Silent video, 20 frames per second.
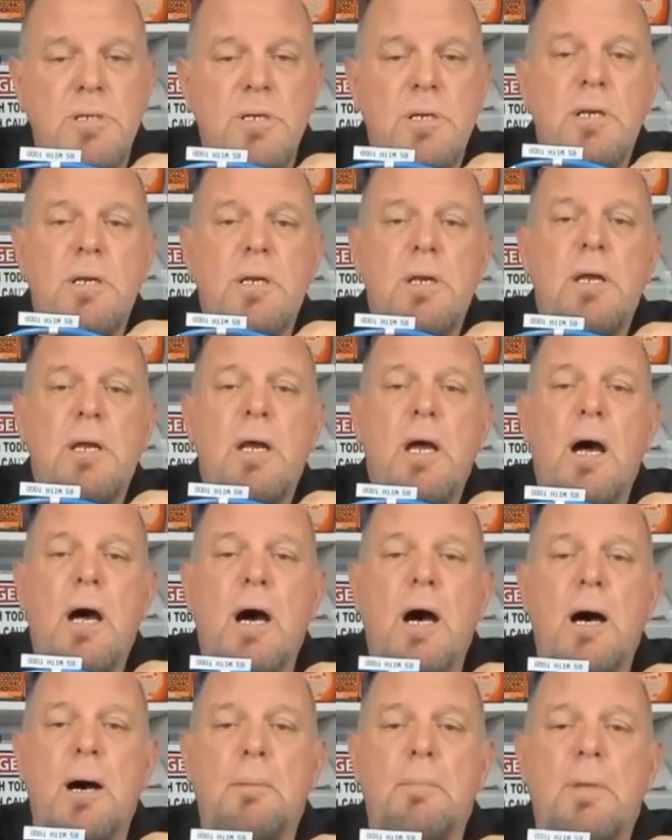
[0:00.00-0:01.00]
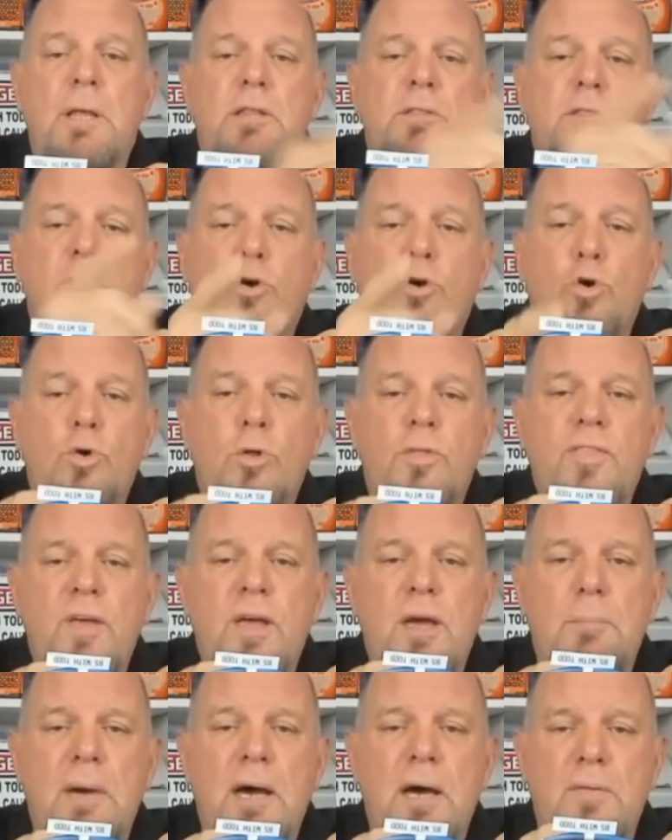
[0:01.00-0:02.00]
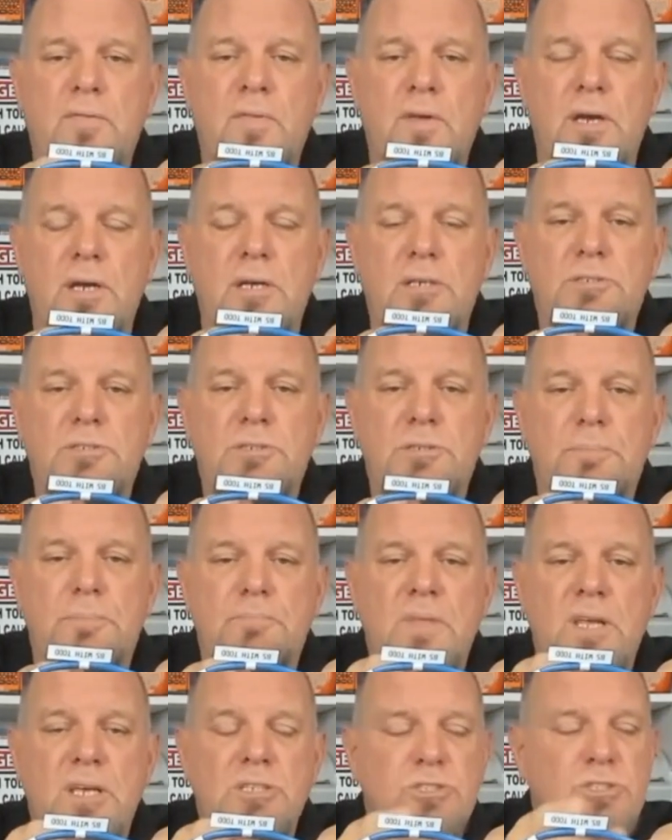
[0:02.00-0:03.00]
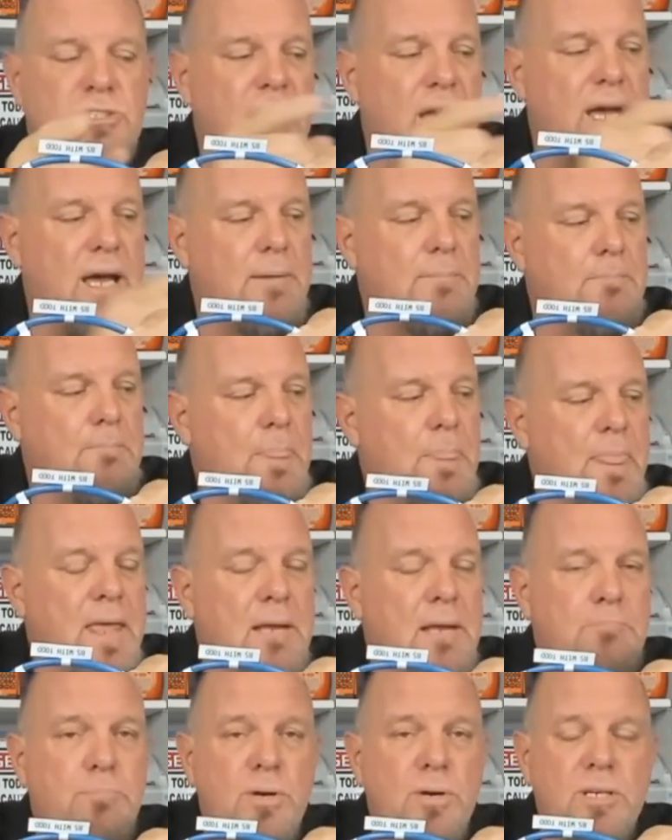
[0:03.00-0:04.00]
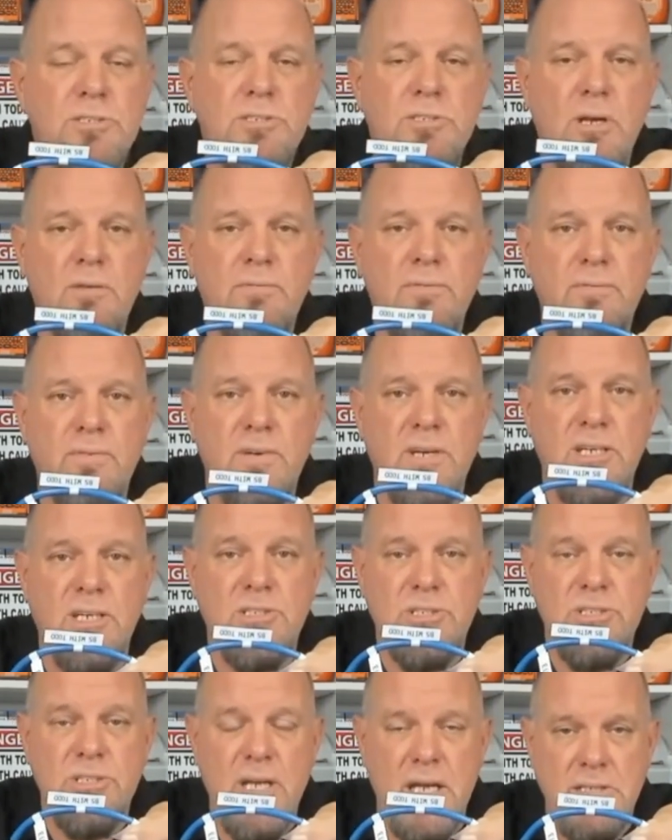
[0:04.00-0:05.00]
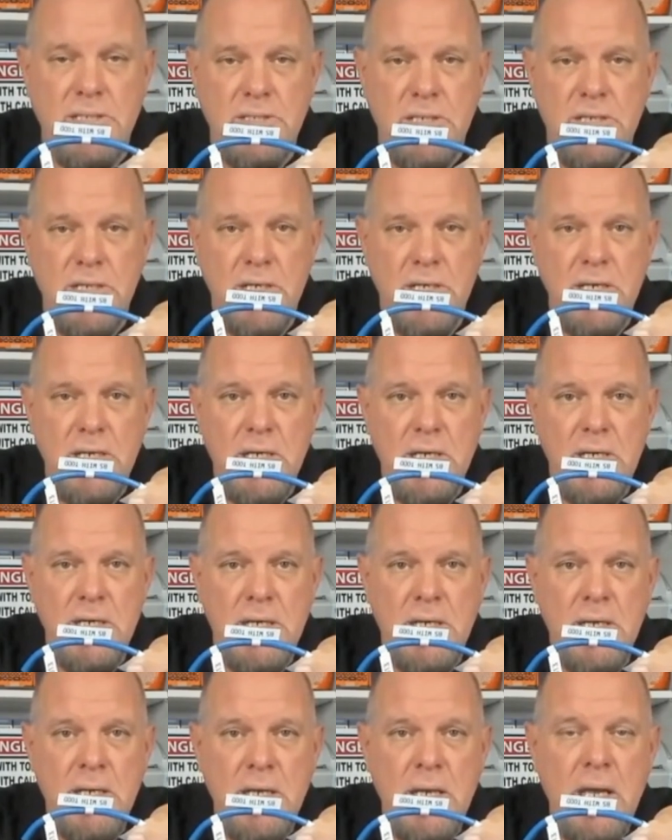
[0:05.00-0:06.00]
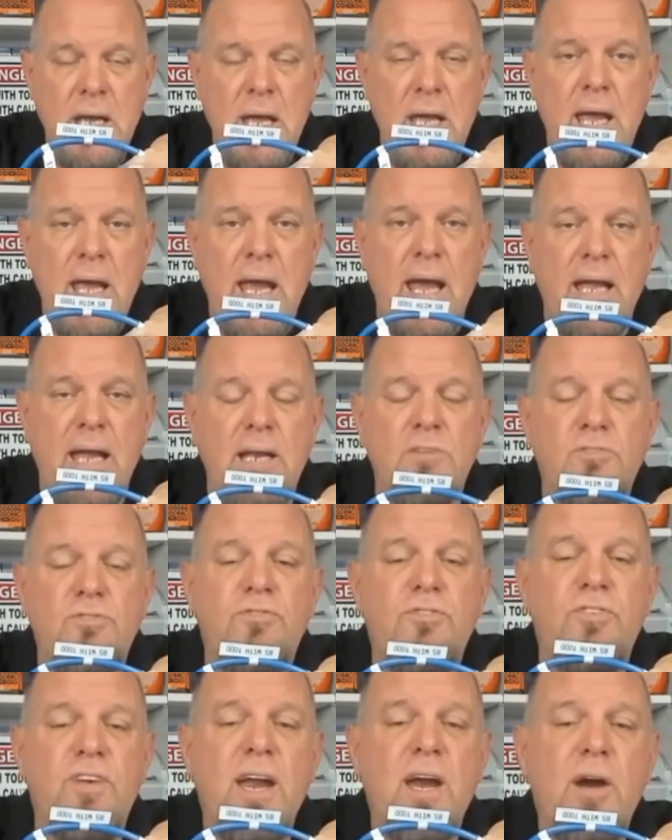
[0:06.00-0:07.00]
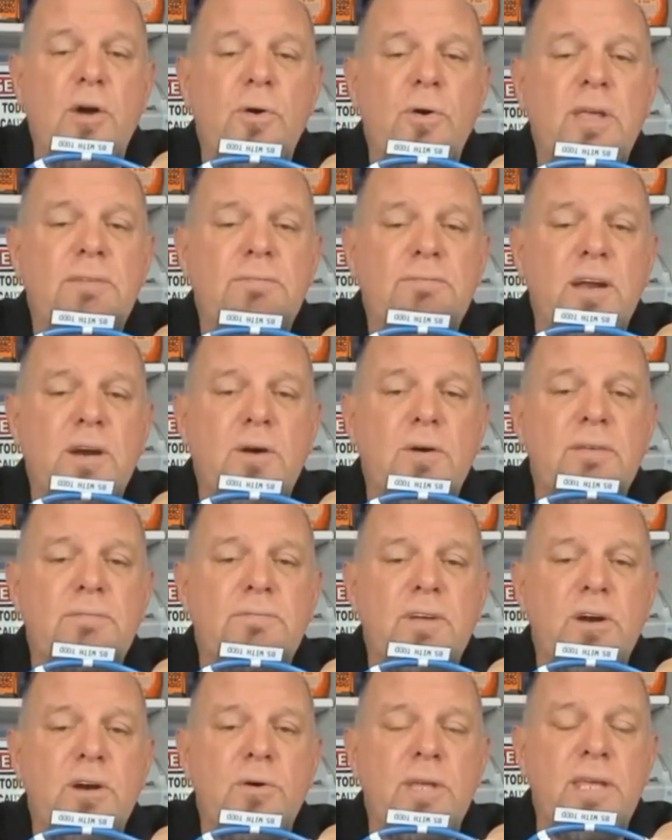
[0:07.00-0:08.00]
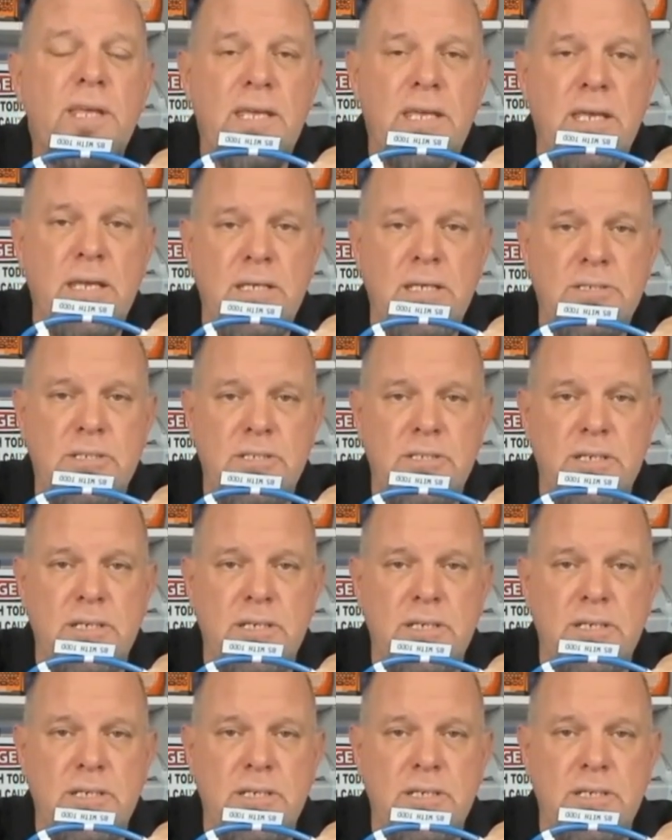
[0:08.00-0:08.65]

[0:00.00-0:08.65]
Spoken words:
The cool thing about this is that it prints off of a cassette. And it's very, very, very easy